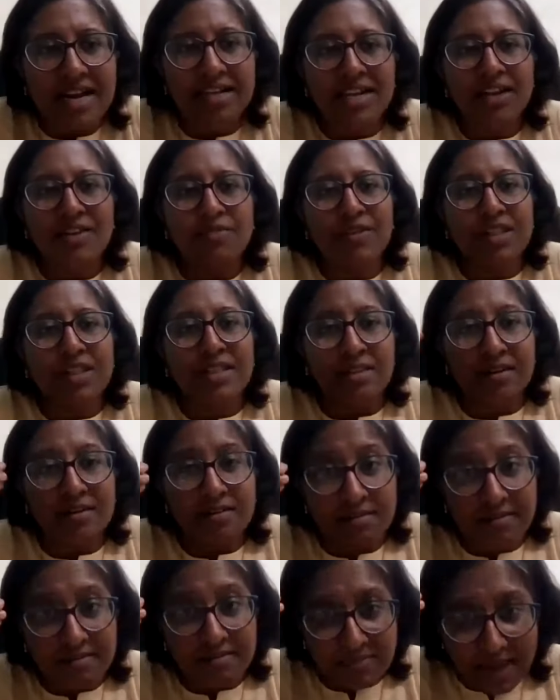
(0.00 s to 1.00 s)
started with
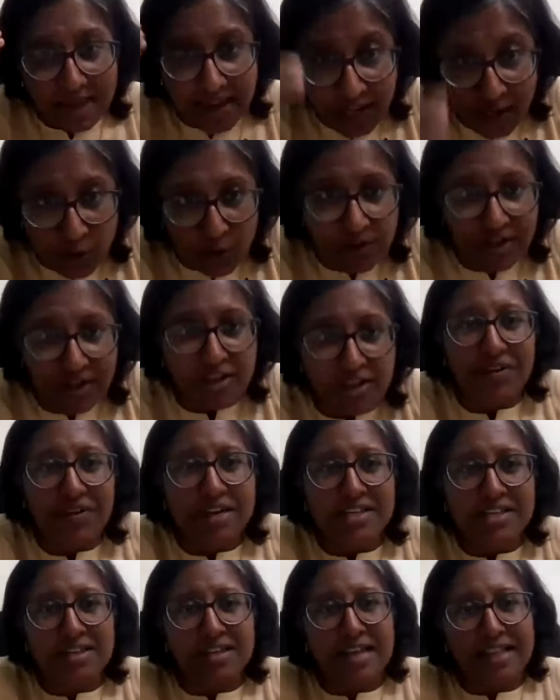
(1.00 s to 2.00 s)
the acute
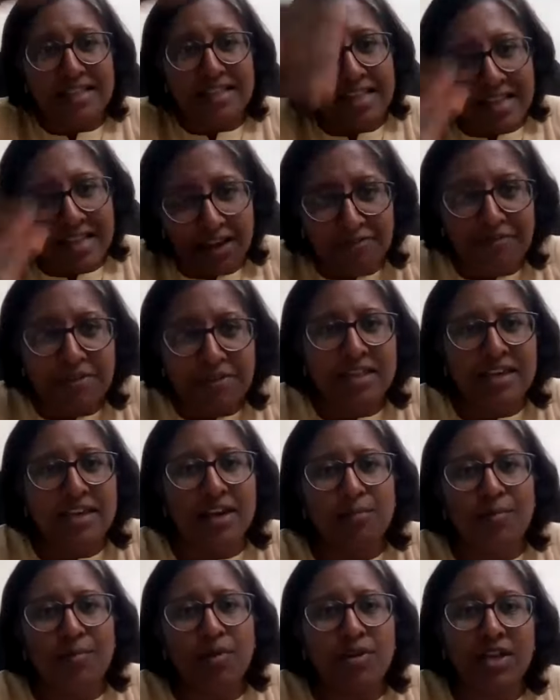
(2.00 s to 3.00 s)
infection, and then
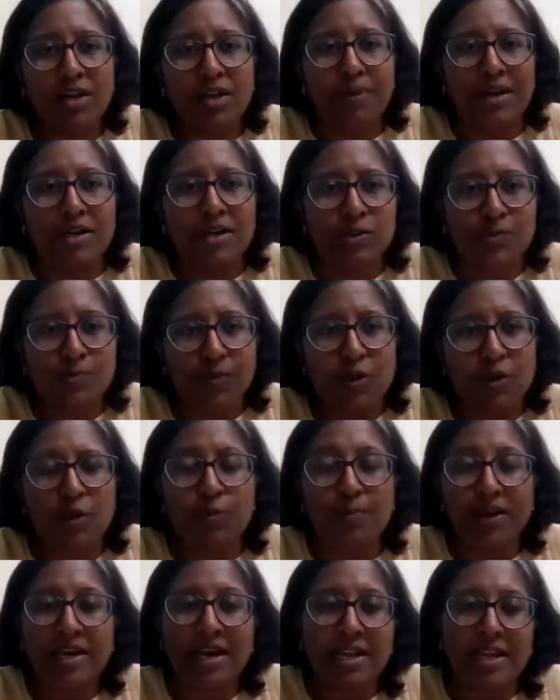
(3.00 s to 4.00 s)
everything about
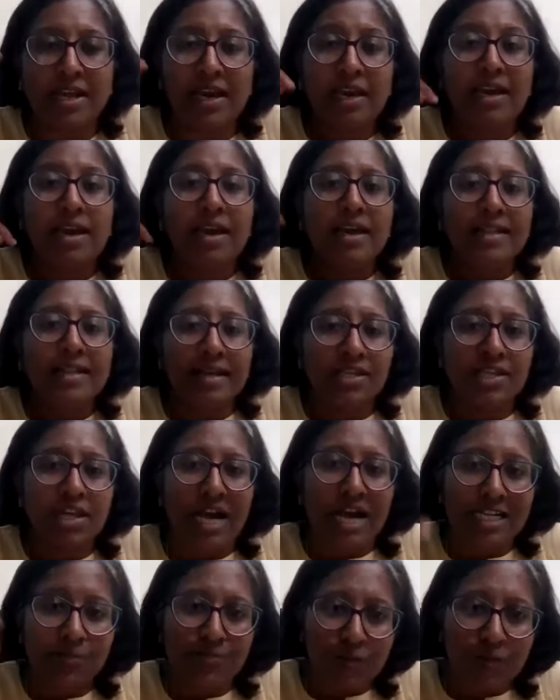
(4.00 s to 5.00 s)
hepatosplenomegaly. Then she
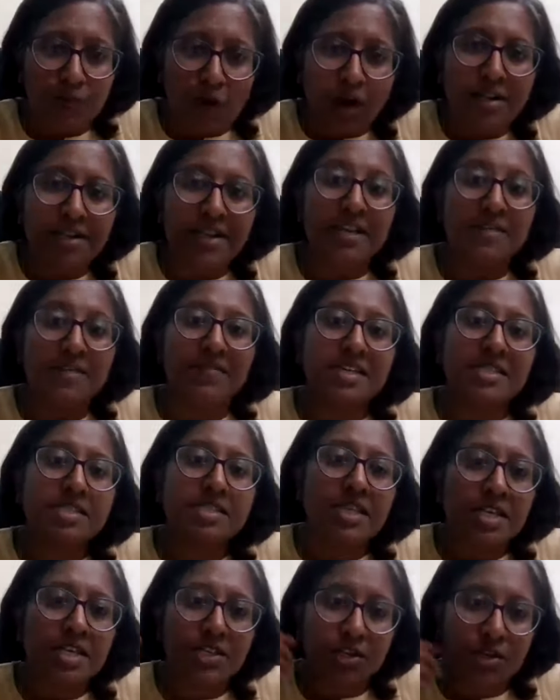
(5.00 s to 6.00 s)
asked me what
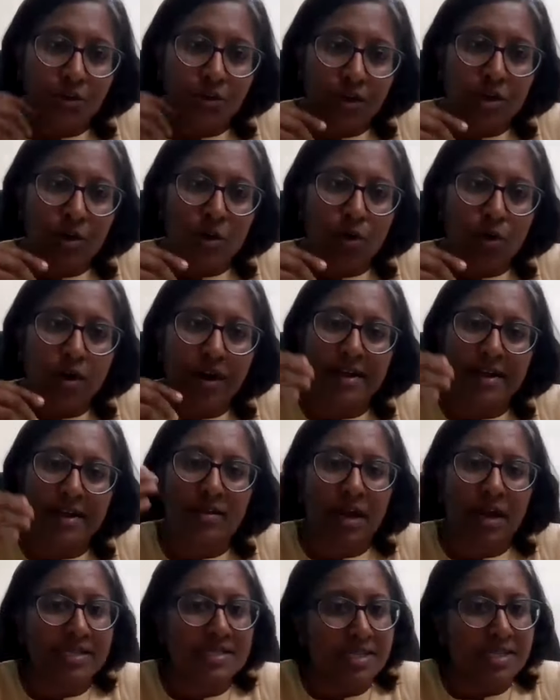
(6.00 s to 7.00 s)
investigation you will go ahead.
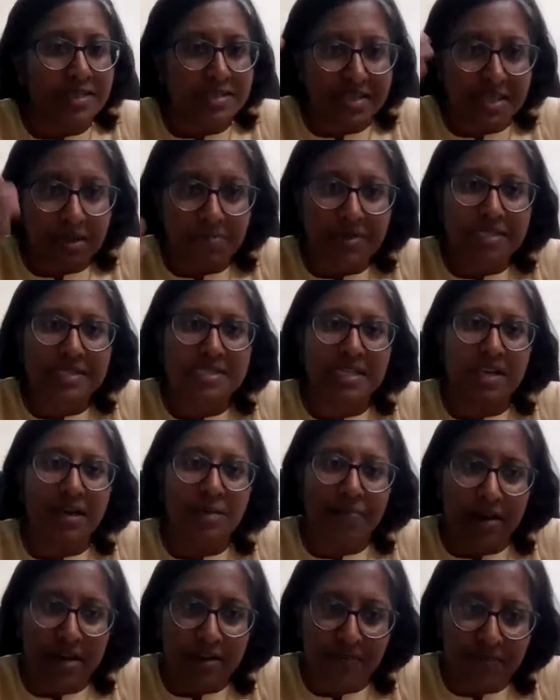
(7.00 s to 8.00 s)
I said
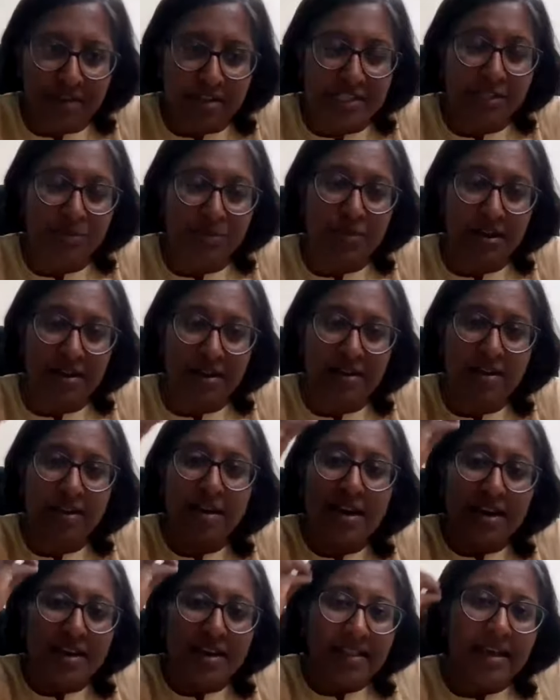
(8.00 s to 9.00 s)
CBC, peripheral smear,
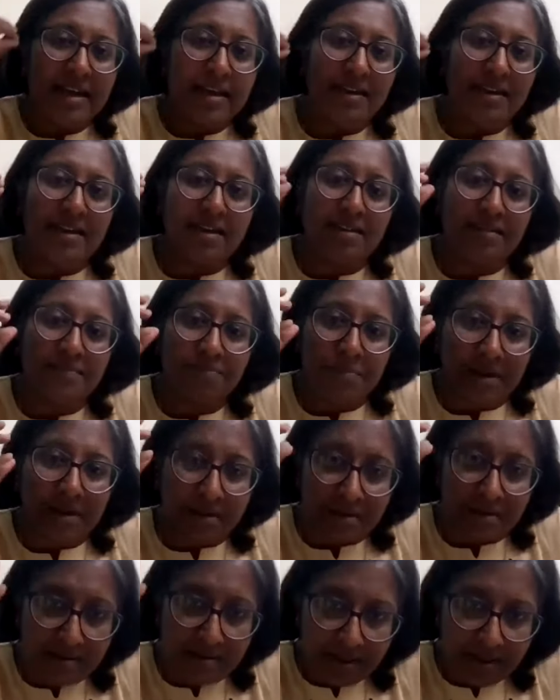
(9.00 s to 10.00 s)
then
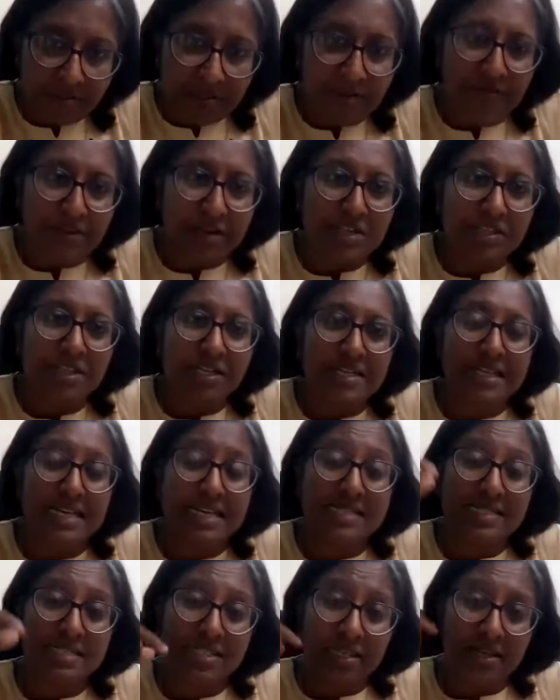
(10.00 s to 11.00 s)
liver function
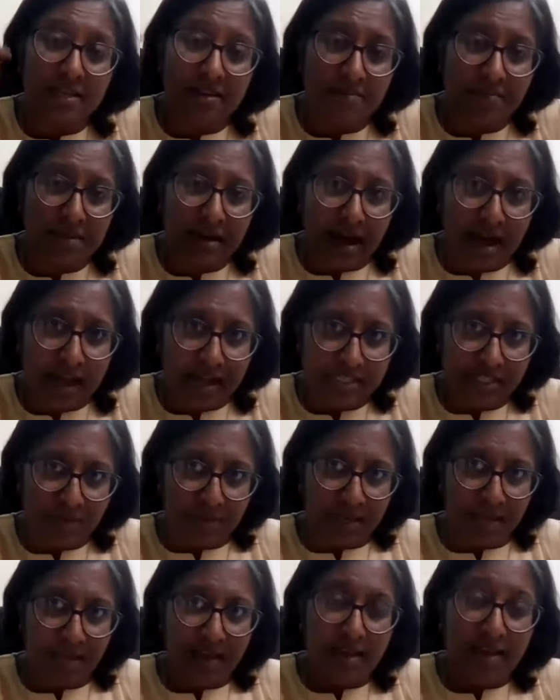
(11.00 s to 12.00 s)
test. She asked
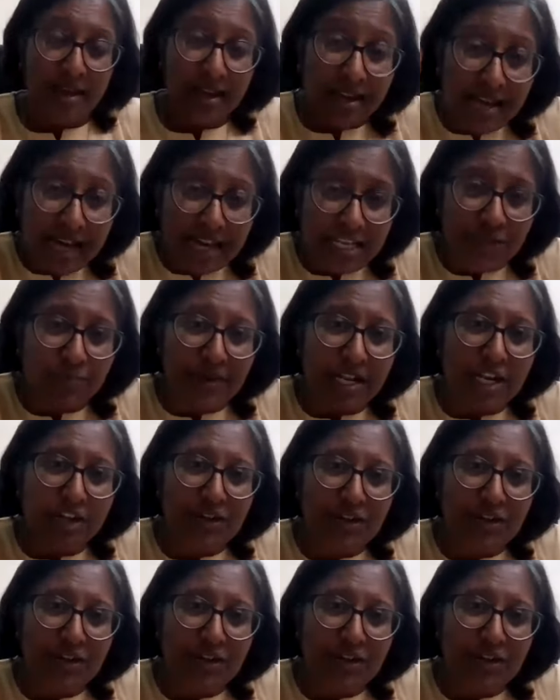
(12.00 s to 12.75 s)
me HB